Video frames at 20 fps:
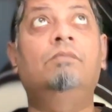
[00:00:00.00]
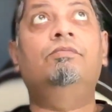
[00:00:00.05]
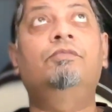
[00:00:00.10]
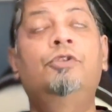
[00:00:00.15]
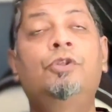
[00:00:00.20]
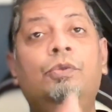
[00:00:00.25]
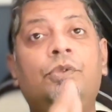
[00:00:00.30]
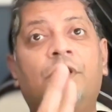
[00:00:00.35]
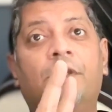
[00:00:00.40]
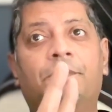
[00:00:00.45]

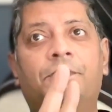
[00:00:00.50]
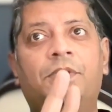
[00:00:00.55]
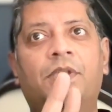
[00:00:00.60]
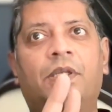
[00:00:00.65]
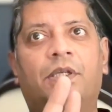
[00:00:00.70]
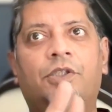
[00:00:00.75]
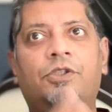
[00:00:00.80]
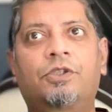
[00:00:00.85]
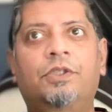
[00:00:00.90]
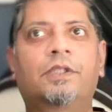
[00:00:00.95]
two tips
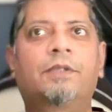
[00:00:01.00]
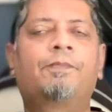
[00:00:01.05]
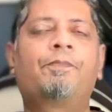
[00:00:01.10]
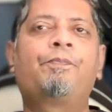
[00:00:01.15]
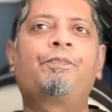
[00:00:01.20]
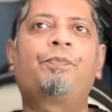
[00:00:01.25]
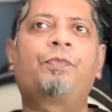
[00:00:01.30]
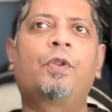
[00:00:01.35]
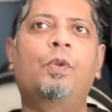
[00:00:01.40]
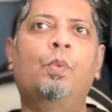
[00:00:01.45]
actually.
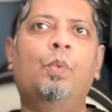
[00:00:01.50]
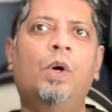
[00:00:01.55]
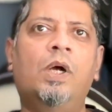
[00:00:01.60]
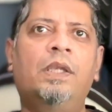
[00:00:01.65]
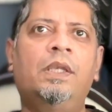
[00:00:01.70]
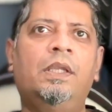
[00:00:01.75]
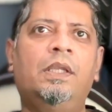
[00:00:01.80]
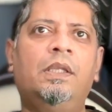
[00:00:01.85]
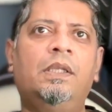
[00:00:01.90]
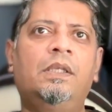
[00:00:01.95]

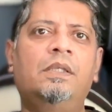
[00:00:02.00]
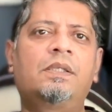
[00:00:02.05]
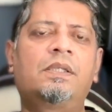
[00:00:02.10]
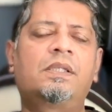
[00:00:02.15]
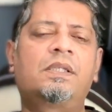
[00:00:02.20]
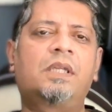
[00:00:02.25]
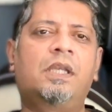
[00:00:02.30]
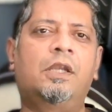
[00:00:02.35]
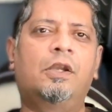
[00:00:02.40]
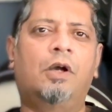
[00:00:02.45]
One is
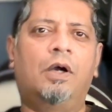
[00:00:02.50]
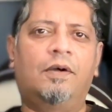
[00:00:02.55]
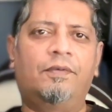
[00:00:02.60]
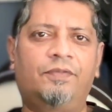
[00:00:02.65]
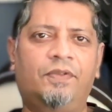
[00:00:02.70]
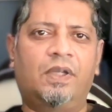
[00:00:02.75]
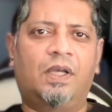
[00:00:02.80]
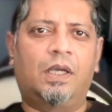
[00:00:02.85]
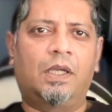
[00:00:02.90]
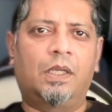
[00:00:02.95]
stay
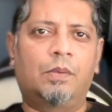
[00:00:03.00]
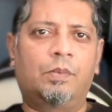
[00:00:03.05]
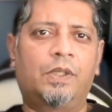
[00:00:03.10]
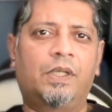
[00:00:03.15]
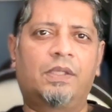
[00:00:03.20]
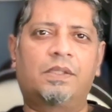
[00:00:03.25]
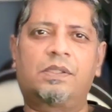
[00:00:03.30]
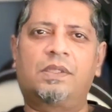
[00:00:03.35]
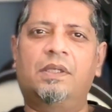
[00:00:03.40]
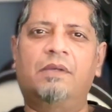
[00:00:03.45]
off the
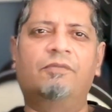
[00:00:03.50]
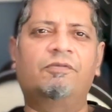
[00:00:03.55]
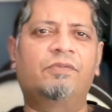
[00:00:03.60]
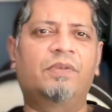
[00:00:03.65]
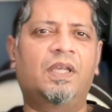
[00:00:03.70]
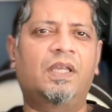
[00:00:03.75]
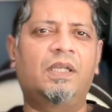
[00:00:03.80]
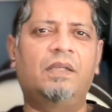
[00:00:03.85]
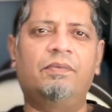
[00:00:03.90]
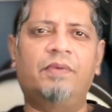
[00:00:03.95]
highways. They're
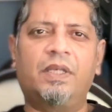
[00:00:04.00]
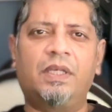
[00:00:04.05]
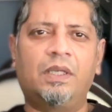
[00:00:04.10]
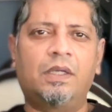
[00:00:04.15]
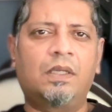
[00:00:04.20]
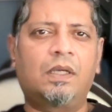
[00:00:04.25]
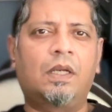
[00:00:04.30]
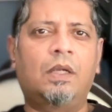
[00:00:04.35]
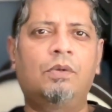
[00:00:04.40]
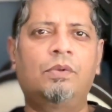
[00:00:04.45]
very, very
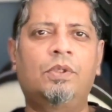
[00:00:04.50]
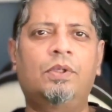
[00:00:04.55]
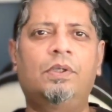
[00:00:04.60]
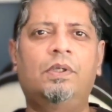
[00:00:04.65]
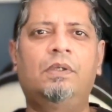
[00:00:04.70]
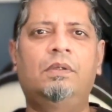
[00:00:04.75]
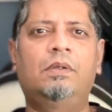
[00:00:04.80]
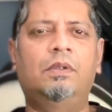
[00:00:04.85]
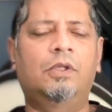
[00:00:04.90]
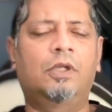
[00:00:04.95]

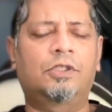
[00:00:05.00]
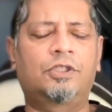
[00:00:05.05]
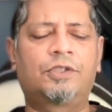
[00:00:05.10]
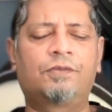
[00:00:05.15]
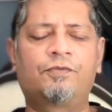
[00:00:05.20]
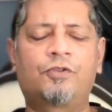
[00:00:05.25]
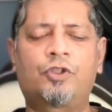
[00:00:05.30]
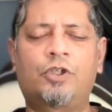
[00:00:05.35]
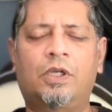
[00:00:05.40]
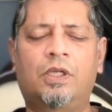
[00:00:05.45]
crowded, lots
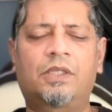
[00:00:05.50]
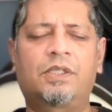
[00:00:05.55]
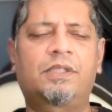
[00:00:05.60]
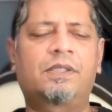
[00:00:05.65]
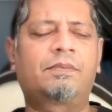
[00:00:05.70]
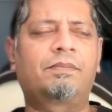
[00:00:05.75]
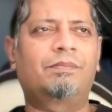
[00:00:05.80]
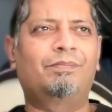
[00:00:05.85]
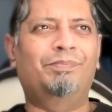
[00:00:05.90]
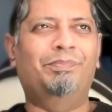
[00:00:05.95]
of
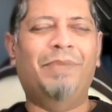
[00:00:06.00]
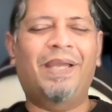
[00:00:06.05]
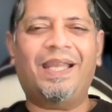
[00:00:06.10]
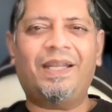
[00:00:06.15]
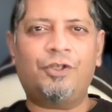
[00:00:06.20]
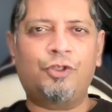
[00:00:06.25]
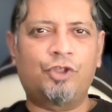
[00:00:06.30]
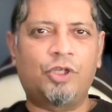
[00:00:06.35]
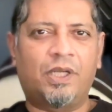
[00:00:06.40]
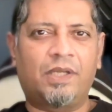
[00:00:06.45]
trucks,
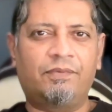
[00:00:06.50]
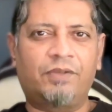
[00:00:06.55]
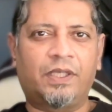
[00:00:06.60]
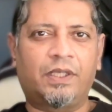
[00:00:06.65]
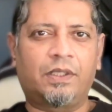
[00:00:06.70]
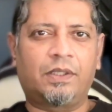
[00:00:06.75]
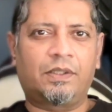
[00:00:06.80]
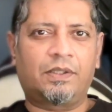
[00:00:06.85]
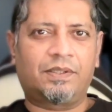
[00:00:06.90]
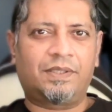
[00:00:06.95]
bad
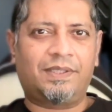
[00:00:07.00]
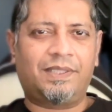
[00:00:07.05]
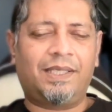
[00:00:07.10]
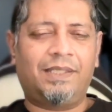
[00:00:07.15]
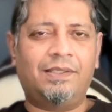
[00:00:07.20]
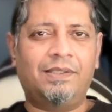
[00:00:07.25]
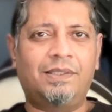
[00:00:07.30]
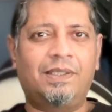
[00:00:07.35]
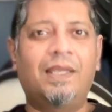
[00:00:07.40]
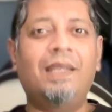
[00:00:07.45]
driving
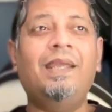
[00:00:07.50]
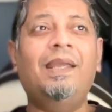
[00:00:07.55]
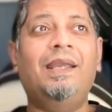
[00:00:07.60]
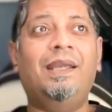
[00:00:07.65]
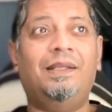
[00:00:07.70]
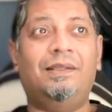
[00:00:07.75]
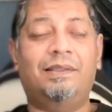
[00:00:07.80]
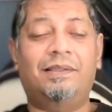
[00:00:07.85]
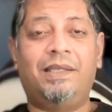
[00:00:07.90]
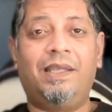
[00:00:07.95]
sense.
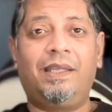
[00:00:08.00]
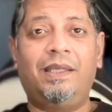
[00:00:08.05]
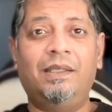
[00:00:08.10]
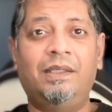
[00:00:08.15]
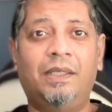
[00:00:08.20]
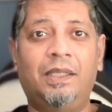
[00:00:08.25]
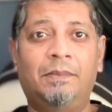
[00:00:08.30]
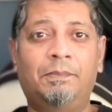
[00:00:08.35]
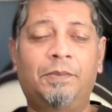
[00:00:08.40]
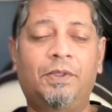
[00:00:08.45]
And the
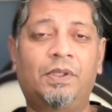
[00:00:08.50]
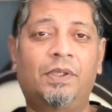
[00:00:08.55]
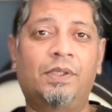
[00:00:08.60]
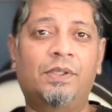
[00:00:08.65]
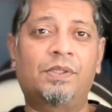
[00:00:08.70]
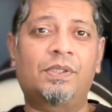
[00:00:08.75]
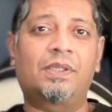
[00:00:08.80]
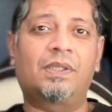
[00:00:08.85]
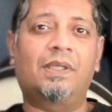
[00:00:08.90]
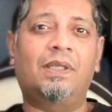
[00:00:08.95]
second tip
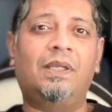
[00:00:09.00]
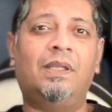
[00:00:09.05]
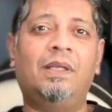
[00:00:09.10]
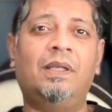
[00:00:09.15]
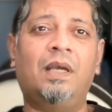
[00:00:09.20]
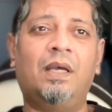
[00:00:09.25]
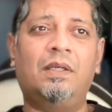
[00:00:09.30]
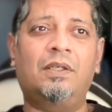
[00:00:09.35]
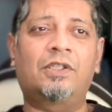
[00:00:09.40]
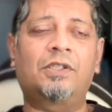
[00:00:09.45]
is, in
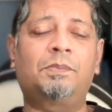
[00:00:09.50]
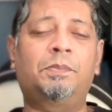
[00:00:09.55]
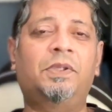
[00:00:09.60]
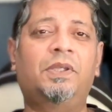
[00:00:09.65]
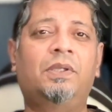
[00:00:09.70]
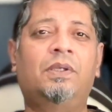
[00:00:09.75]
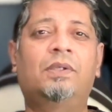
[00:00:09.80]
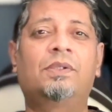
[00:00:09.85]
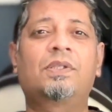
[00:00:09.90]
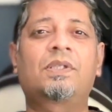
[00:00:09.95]
our
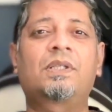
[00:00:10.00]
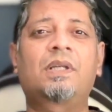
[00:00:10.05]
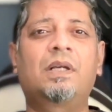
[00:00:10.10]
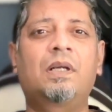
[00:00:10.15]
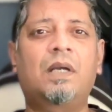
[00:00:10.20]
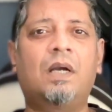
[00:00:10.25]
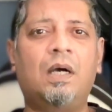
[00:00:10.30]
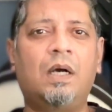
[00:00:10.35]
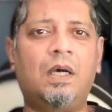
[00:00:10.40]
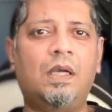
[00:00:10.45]
experience,
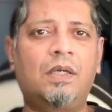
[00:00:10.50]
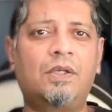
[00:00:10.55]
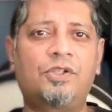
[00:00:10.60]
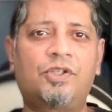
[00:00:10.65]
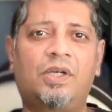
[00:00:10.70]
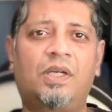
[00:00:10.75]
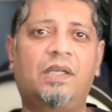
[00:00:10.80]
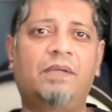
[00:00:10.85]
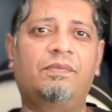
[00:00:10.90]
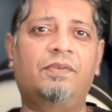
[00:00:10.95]
car
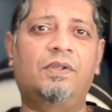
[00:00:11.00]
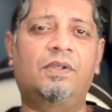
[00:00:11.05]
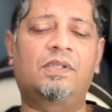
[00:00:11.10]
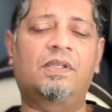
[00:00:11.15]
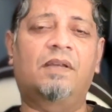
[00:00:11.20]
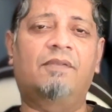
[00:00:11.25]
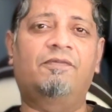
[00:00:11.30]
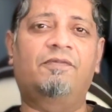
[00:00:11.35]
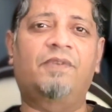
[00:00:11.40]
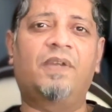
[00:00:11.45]
drivers
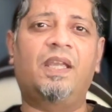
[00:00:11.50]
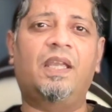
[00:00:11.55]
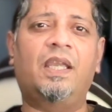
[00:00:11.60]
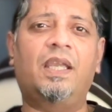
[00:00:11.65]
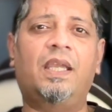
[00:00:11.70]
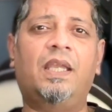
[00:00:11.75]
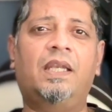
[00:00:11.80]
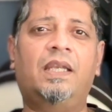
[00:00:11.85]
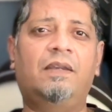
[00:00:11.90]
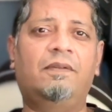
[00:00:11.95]
are
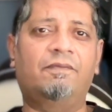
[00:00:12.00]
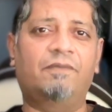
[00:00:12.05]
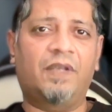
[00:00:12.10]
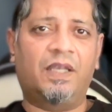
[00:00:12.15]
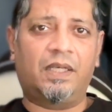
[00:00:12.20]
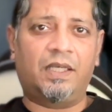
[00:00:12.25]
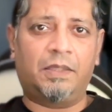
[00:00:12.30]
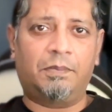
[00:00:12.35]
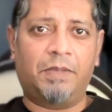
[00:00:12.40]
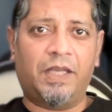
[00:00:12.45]
very,
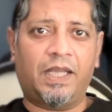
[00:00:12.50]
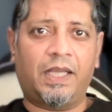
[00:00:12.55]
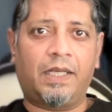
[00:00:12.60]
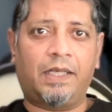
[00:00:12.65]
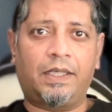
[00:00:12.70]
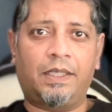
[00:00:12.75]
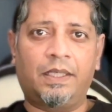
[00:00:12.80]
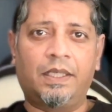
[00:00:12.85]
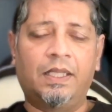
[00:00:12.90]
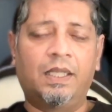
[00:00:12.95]
very bad.